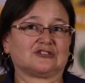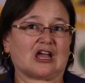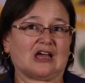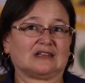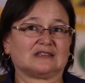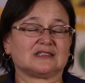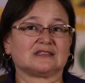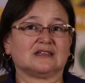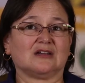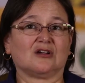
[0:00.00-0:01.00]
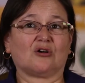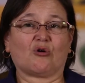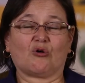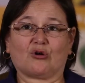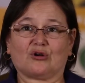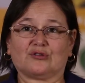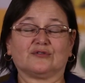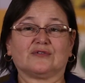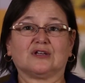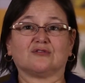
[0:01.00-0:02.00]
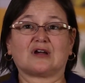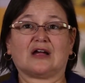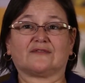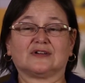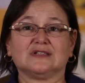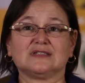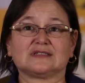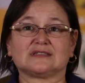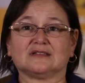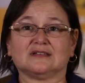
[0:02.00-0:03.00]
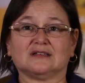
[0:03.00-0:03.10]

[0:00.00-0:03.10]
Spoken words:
John's or their video conference.